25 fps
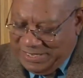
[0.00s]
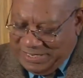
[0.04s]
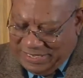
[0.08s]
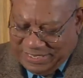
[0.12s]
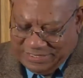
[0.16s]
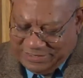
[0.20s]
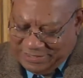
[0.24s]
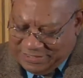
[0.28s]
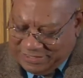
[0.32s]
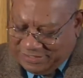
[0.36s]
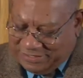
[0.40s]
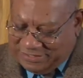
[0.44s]

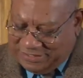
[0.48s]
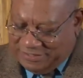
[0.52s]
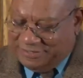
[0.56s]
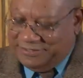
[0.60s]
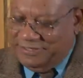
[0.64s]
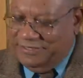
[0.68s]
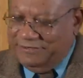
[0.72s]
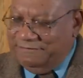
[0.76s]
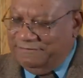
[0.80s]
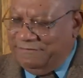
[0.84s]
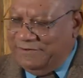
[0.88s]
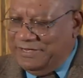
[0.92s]
Uh, the other
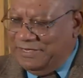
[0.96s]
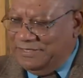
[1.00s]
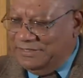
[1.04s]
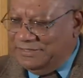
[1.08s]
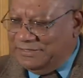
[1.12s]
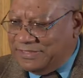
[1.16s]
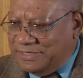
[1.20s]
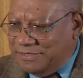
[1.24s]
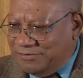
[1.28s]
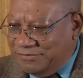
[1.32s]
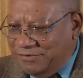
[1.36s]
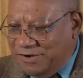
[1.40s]
thing, finally,
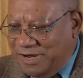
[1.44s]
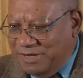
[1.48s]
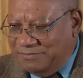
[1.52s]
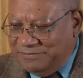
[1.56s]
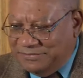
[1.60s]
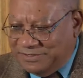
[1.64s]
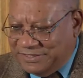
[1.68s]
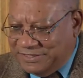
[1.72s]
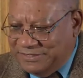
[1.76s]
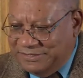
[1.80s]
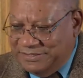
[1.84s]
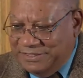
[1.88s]
is that
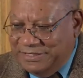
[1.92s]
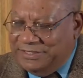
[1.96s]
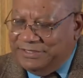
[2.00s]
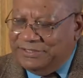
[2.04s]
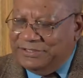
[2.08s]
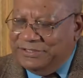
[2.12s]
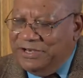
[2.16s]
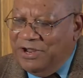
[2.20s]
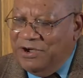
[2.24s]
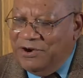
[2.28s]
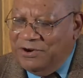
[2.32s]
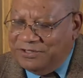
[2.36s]
rums need
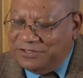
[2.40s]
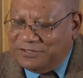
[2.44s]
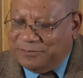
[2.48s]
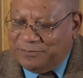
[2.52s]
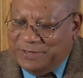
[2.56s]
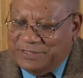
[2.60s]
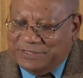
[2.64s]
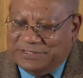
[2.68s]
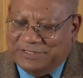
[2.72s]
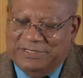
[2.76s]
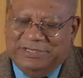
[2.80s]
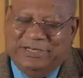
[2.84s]
no
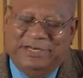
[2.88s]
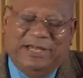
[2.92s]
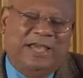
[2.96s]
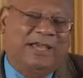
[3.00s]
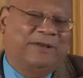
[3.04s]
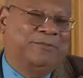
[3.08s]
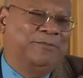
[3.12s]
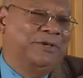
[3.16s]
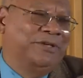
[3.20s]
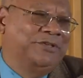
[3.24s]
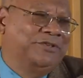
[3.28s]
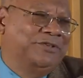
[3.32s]
special
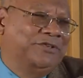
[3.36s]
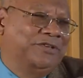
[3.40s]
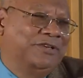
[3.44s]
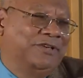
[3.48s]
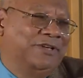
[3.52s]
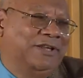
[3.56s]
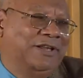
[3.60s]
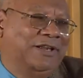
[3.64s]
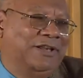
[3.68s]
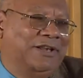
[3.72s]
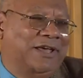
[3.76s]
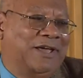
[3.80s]
language
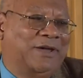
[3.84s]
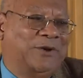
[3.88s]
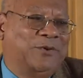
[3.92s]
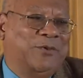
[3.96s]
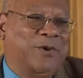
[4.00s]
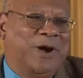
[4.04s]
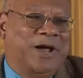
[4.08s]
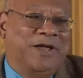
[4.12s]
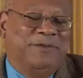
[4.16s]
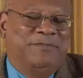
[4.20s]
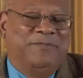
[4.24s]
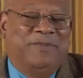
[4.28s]
like
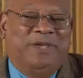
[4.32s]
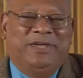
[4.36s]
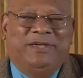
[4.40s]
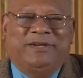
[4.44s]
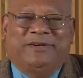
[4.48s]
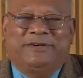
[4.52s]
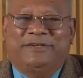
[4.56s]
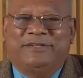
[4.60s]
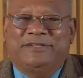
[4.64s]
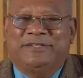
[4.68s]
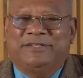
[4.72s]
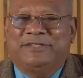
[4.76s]

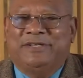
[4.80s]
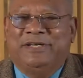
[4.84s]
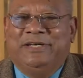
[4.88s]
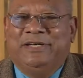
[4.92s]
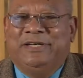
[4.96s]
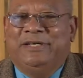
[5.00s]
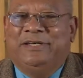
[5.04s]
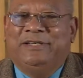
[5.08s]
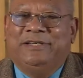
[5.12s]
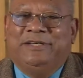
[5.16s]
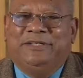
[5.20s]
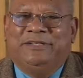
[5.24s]
winemakers.
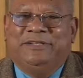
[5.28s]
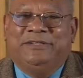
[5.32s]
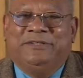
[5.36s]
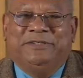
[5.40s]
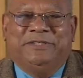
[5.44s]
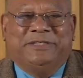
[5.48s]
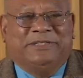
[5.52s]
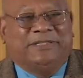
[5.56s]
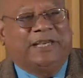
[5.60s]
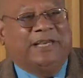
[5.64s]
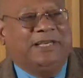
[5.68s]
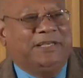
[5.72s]
You know,
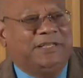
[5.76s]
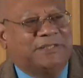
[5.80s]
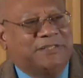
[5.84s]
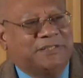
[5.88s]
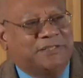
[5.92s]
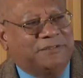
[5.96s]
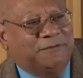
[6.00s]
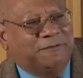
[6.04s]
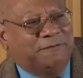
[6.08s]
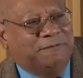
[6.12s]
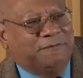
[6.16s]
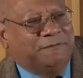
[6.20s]
it
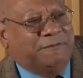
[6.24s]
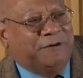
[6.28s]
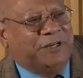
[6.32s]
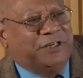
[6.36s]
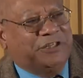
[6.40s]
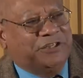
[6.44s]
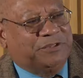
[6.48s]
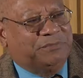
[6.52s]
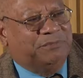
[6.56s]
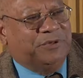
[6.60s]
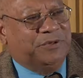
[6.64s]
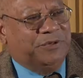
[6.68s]
tastes of
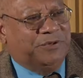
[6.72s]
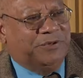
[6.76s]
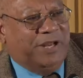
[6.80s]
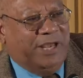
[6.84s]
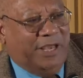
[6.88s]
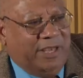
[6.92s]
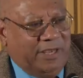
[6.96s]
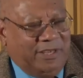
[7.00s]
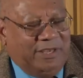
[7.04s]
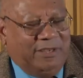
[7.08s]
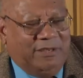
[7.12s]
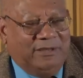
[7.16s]
fresh mowed
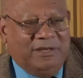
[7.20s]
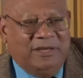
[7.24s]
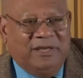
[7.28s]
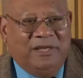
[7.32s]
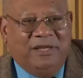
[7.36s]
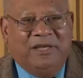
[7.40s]
hay.